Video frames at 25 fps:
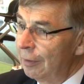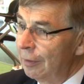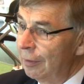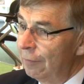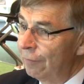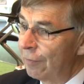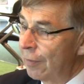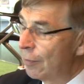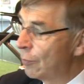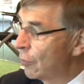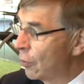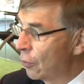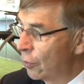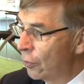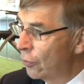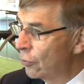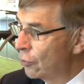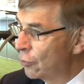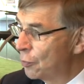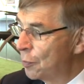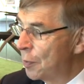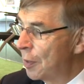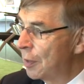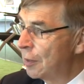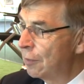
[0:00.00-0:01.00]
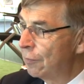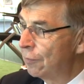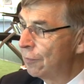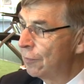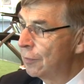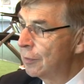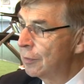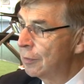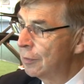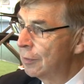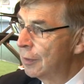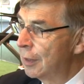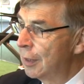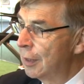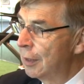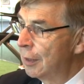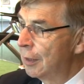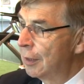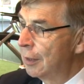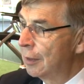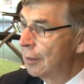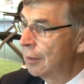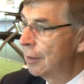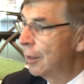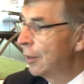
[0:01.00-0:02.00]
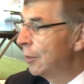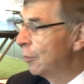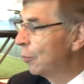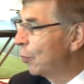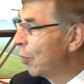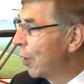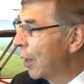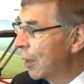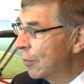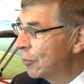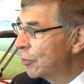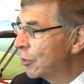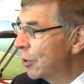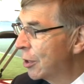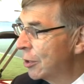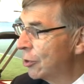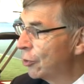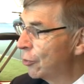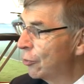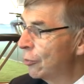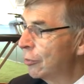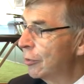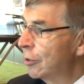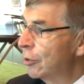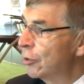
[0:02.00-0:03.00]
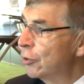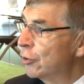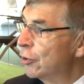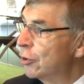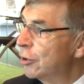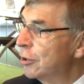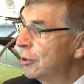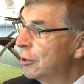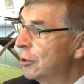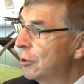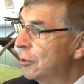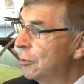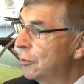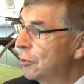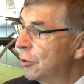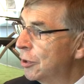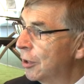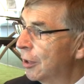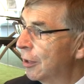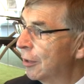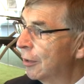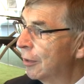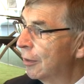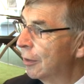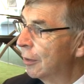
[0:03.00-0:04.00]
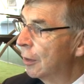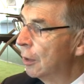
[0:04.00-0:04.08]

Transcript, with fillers: If I'm not going to benefit, then perhaps I shouldn't consider using it.